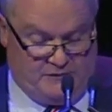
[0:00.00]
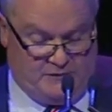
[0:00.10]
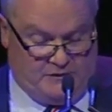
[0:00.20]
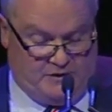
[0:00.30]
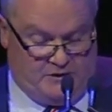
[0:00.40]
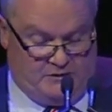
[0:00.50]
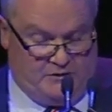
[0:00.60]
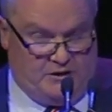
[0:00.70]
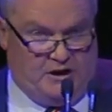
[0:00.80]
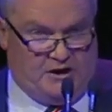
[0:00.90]
I want our
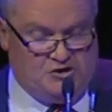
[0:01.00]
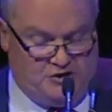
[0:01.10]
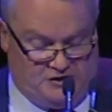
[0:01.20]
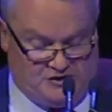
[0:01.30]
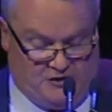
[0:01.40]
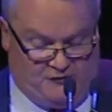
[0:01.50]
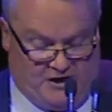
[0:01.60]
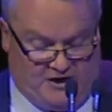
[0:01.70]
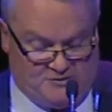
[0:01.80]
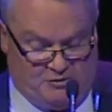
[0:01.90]
members, past and
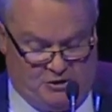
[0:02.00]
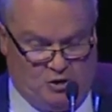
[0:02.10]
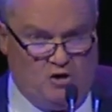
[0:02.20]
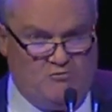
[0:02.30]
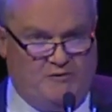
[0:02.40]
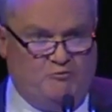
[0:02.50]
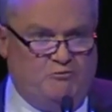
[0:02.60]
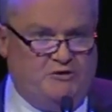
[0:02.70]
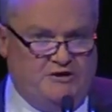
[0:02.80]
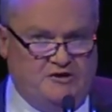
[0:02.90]
present, to stick
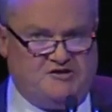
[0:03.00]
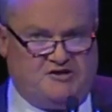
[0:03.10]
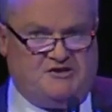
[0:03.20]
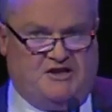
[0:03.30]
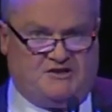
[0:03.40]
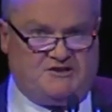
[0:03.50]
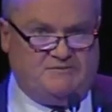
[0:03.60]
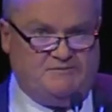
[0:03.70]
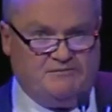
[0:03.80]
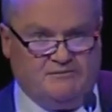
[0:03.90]
with us through
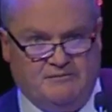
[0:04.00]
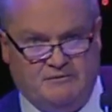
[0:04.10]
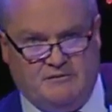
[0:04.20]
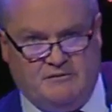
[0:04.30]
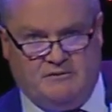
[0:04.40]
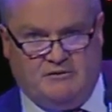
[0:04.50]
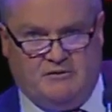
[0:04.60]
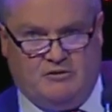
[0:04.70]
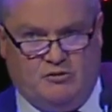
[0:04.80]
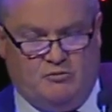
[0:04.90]
thick and thin.
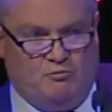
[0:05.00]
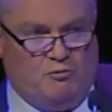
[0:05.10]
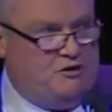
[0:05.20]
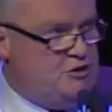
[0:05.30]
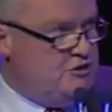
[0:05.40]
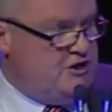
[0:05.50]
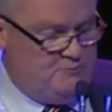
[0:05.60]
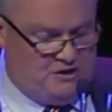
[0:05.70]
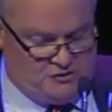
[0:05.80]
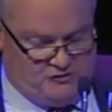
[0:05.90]
Our
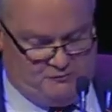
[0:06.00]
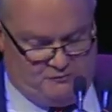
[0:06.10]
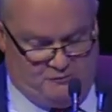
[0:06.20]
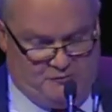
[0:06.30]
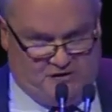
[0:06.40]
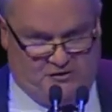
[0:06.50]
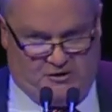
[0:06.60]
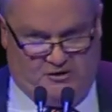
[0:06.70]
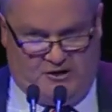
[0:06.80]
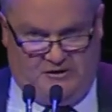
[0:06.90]
journey so far has been
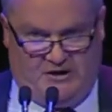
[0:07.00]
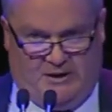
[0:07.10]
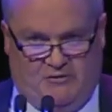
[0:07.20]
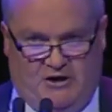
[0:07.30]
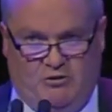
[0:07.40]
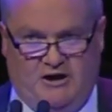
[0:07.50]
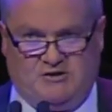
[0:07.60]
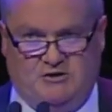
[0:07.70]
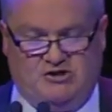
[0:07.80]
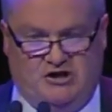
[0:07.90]
a long one with little
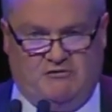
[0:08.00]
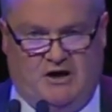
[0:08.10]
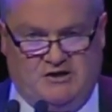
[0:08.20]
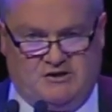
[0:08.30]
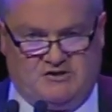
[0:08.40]
success.